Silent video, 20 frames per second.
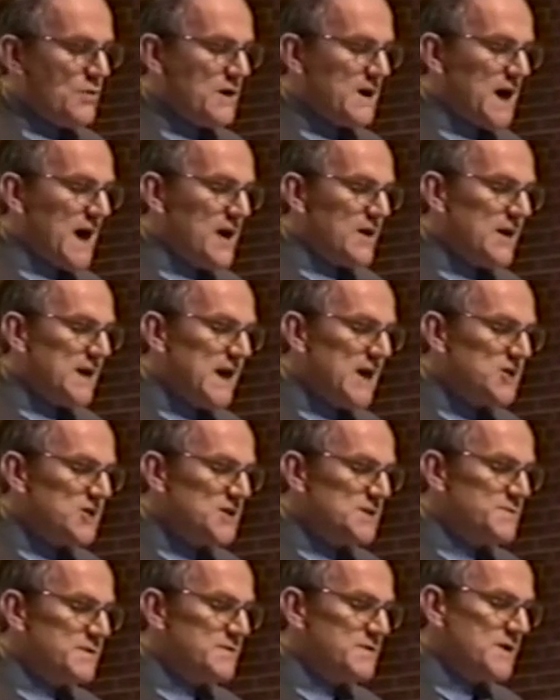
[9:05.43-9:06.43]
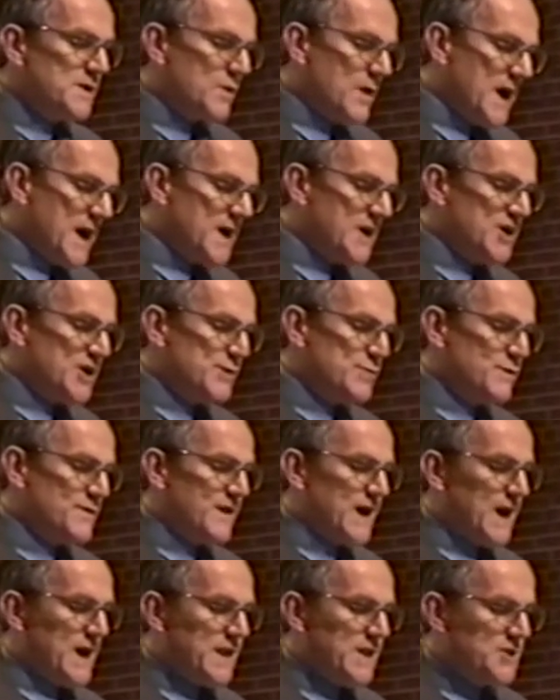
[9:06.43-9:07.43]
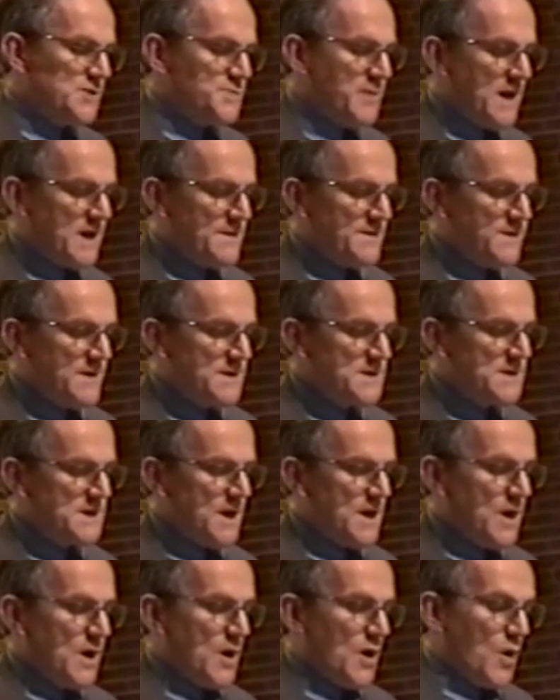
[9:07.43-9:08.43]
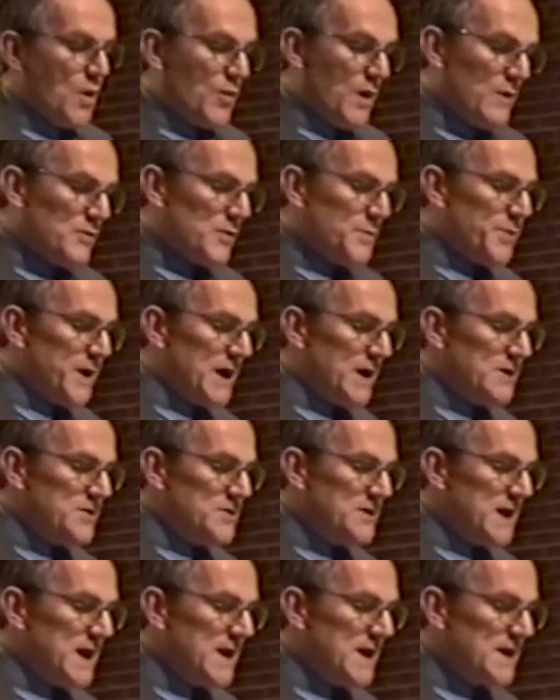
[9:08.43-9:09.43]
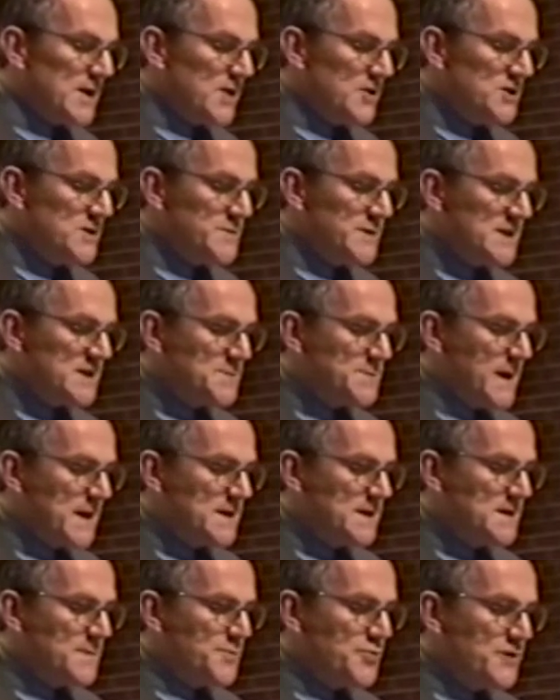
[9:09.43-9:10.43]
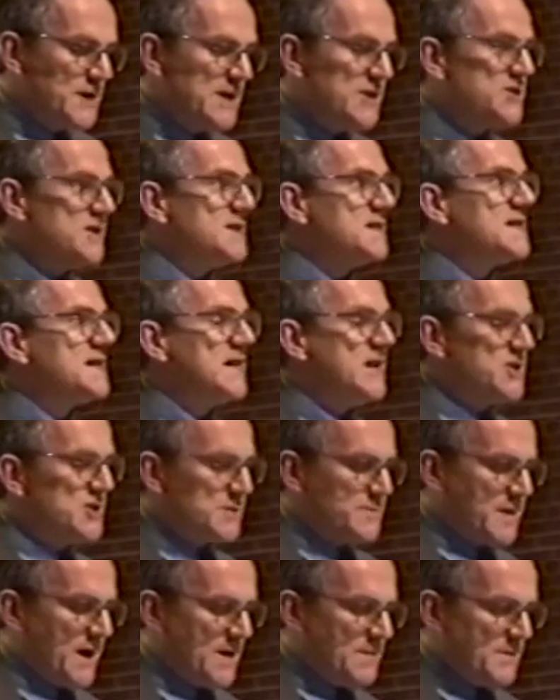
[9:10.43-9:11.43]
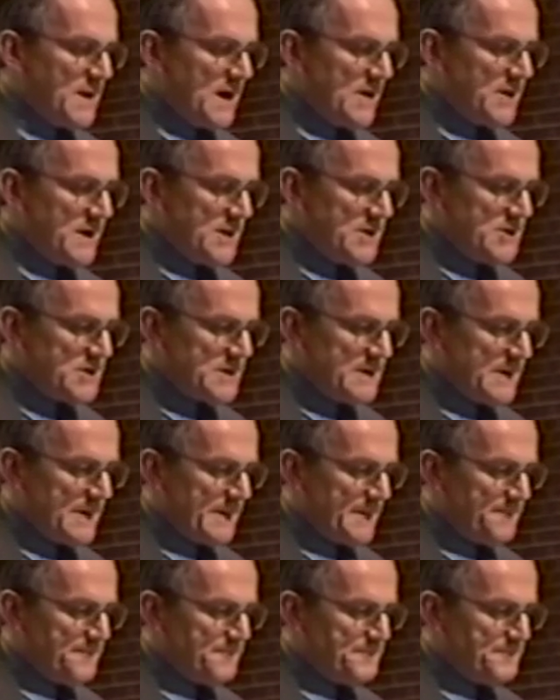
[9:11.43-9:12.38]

Will congregations be required to provide such benefits? What will partnered gay clergy be expected to preach and teach about marriage?